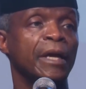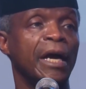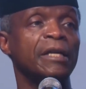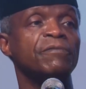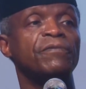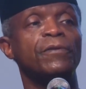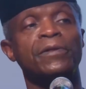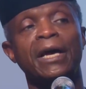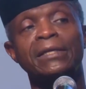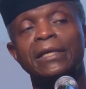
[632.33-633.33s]
and for
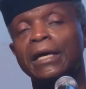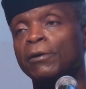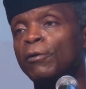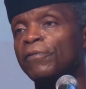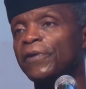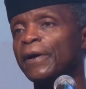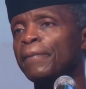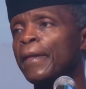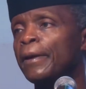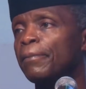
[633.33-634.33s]
that I offer
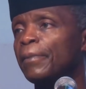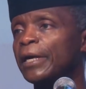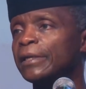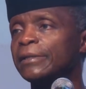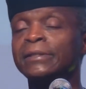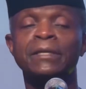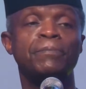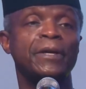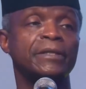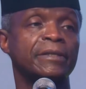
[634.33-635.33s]
my
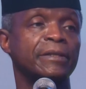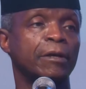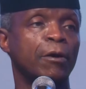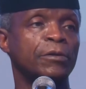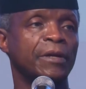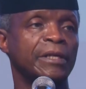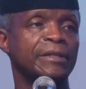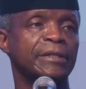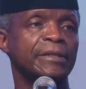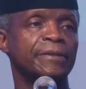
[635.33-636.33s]
deepest
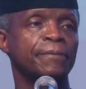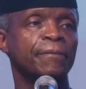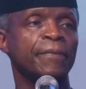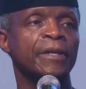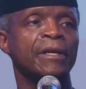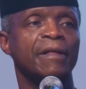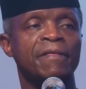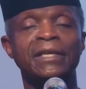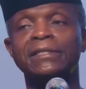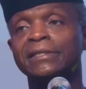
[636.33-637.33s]
condolences.
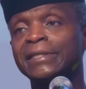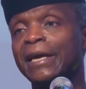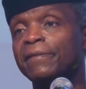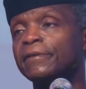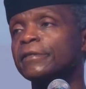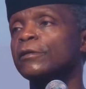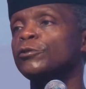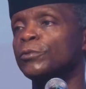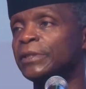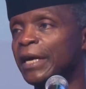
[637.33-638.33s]
These deaths
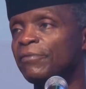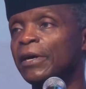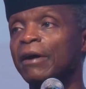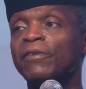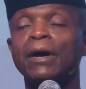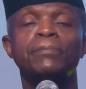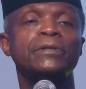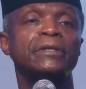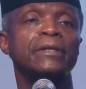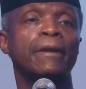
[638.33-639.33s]
should never have
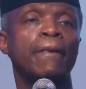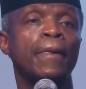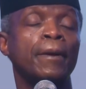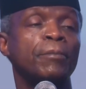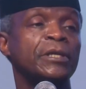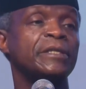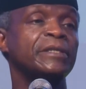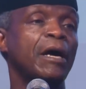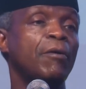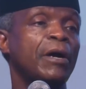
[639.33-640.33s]
happened, but it's
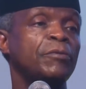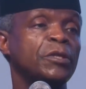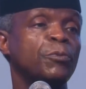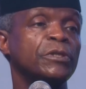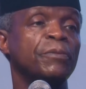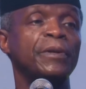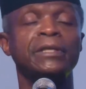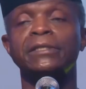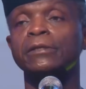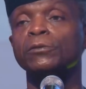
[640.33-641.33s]
now our
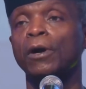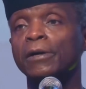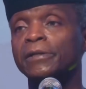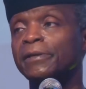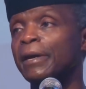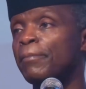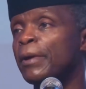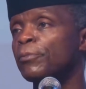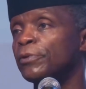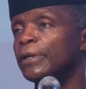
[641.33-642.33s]
responsibility to honor their
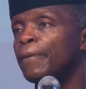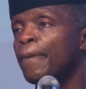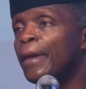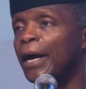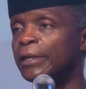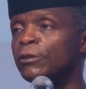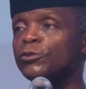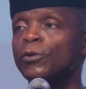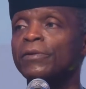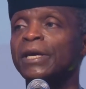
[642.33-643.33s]
memory and
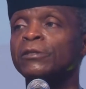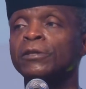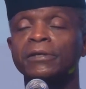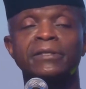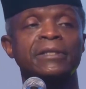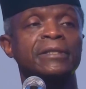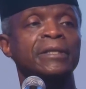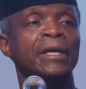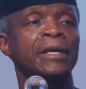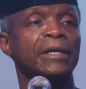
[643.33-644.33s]
ensure that
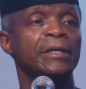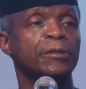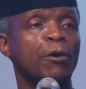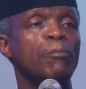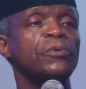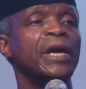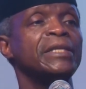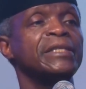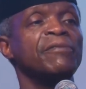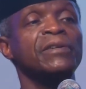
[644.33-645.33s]
justice is
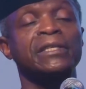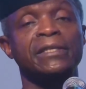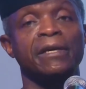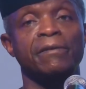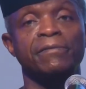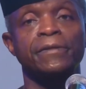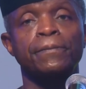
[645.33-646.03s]
comprehensively served.